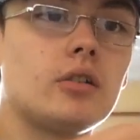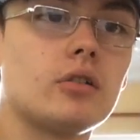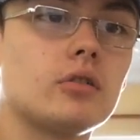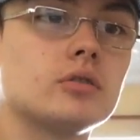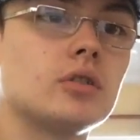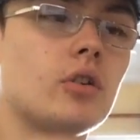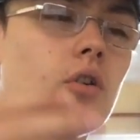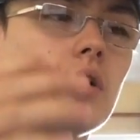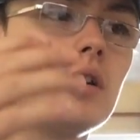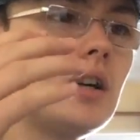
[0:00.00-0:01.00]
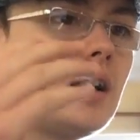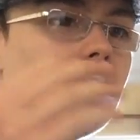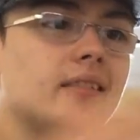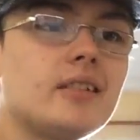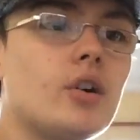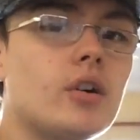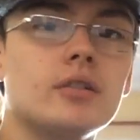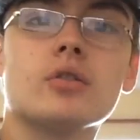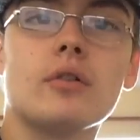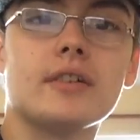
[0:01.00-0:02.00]
gun, or
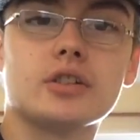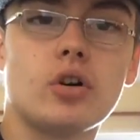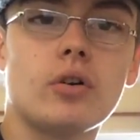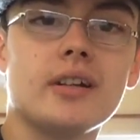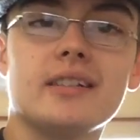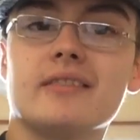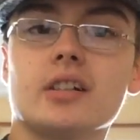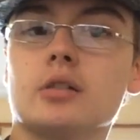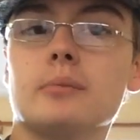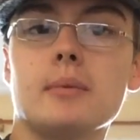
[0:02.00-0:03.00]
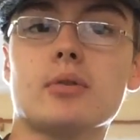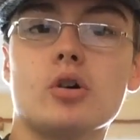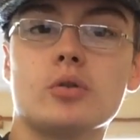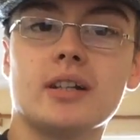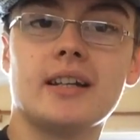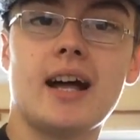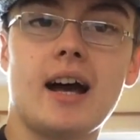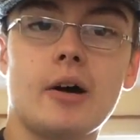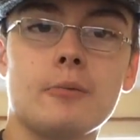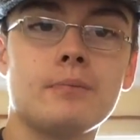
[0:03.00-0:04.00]
certain other toys that can be broken
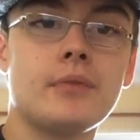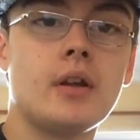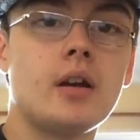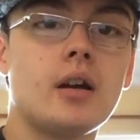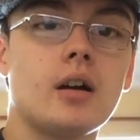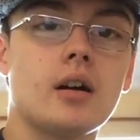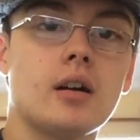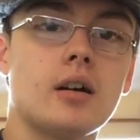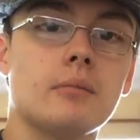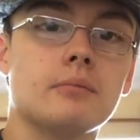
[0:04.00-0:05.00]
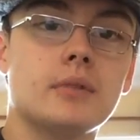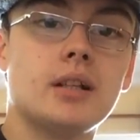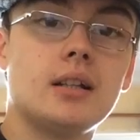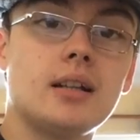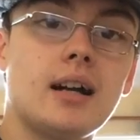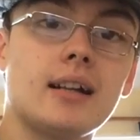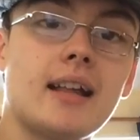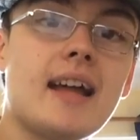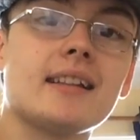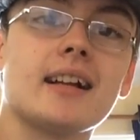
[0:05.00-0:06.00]
down. Um,
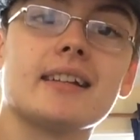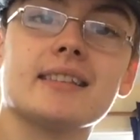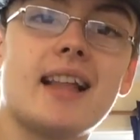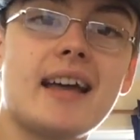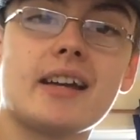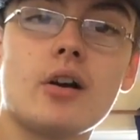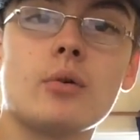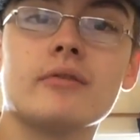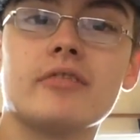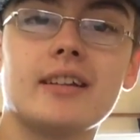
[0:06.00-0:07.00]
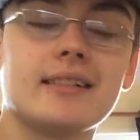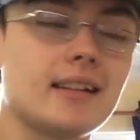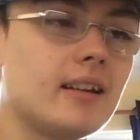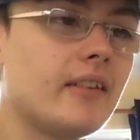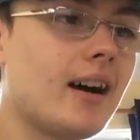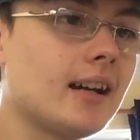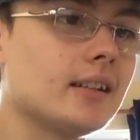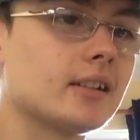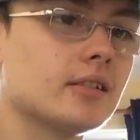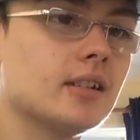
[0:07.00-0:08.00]
again like Lego and things like that.
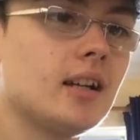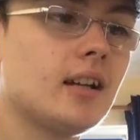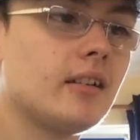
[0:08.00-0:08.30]
You could